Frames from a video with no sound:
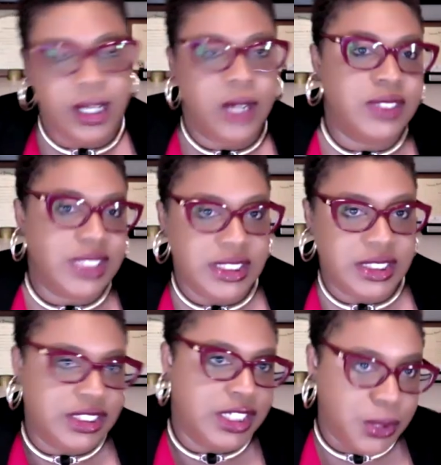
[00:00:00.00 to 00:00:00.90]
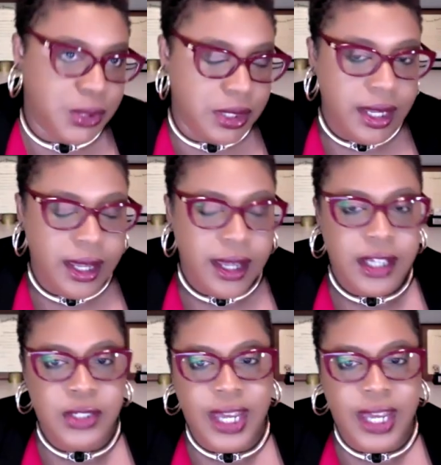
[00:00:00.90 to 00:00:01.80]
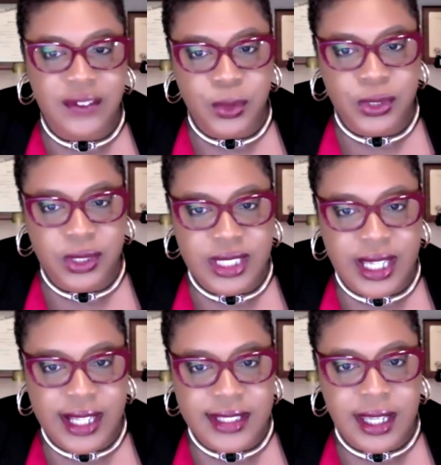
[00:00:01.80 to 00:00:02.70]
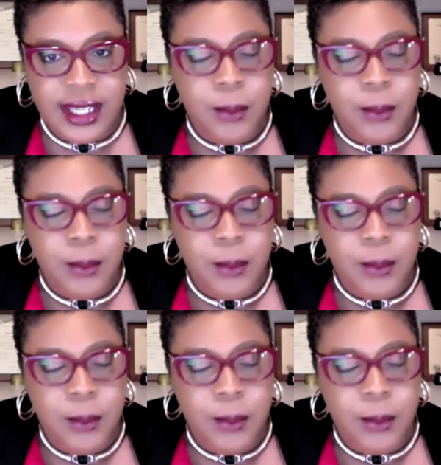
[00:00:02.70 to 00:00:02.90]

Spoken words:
the conversations that you're, having with your clients.